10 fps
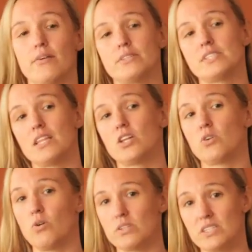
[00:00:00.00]
I would say a
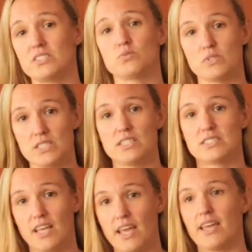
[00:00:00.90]
golden is really
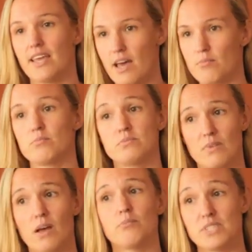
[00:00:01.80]
saying, yeah,
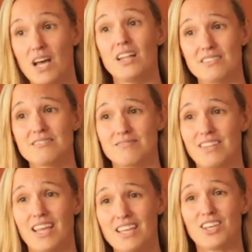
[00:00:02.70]
I'm done,
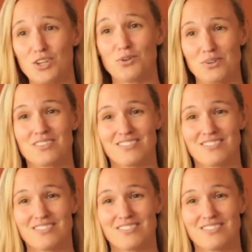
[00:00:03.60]
thank you.